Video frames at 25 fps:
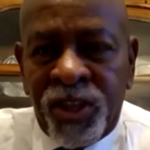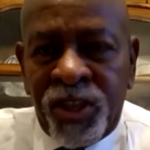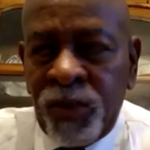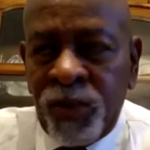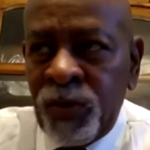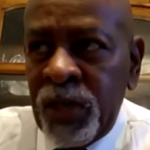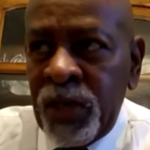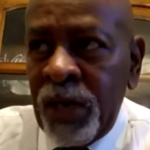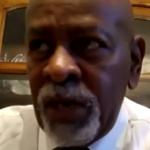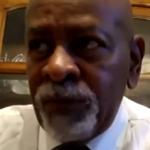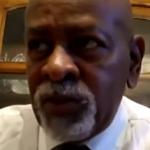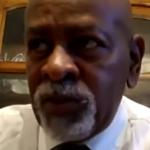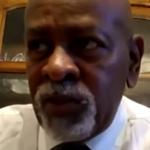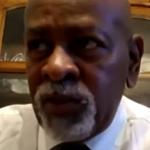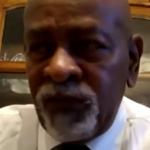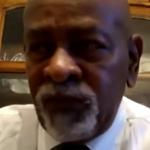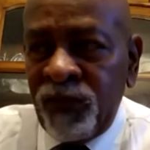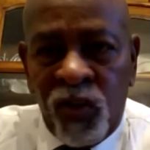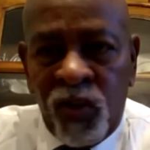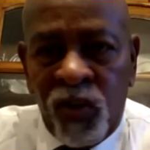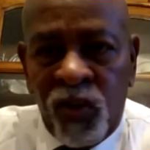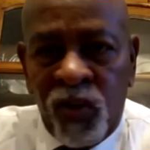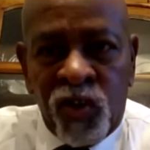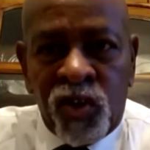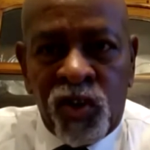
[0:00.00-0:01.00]
I was the first
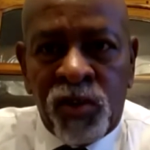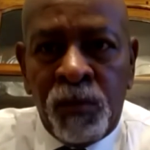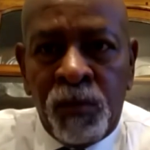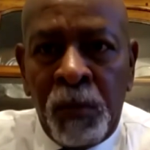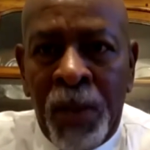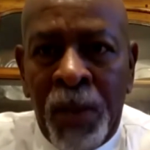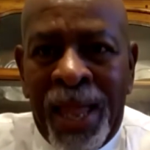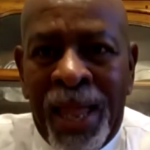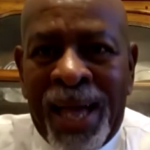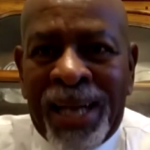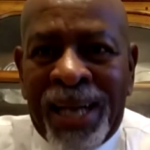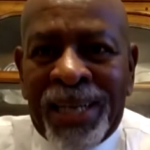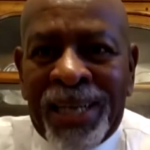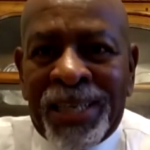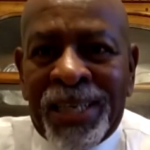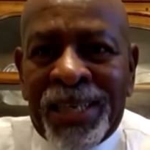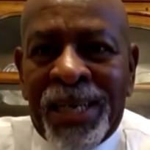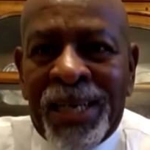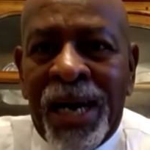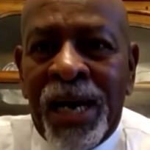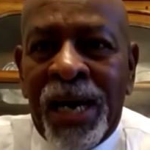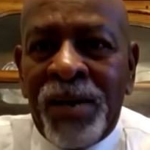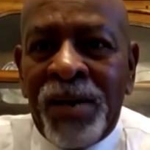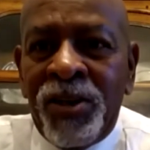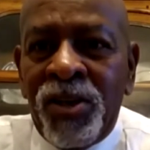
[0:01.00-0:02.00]
black
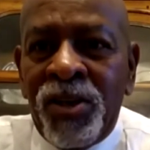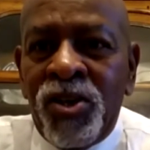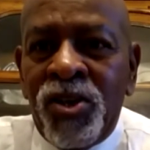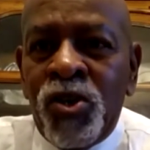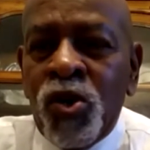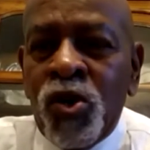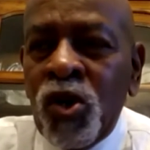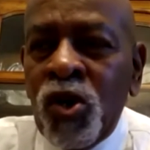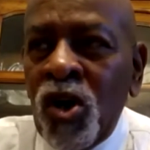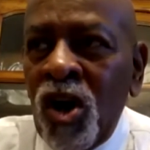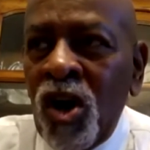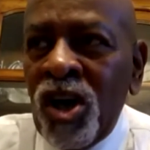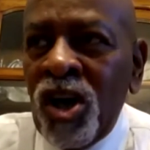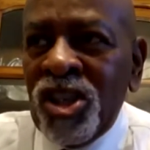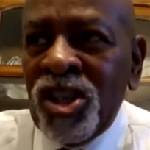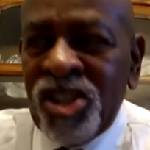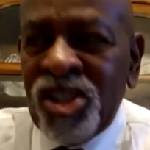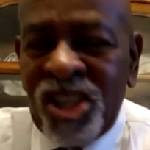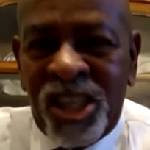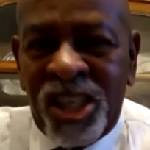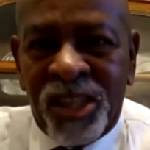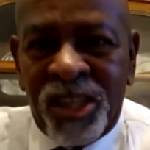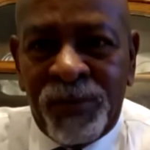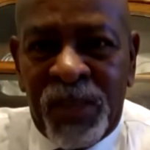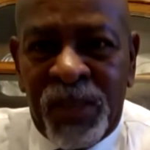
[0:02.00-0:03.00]
new car
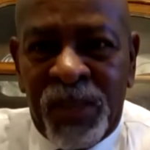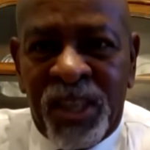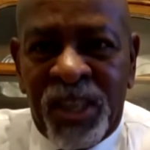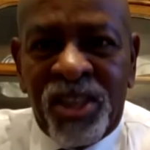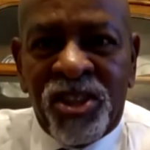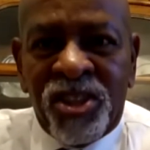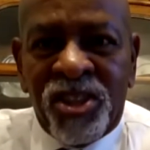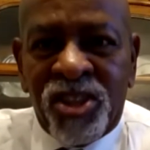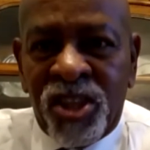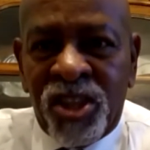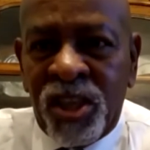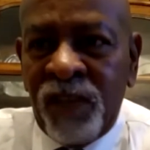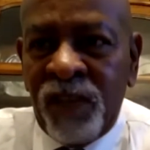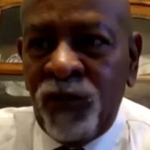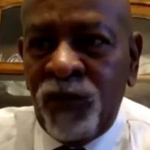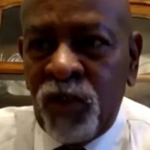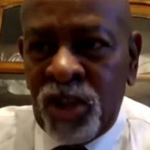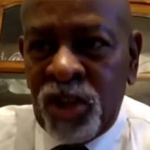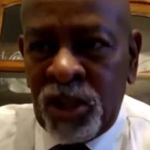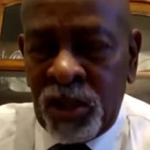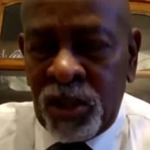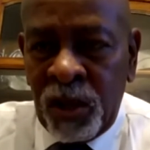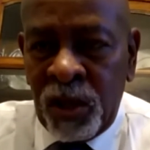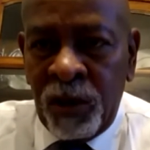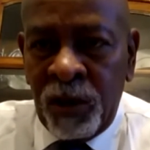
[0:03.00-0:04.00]
salesman in the city of Wichita.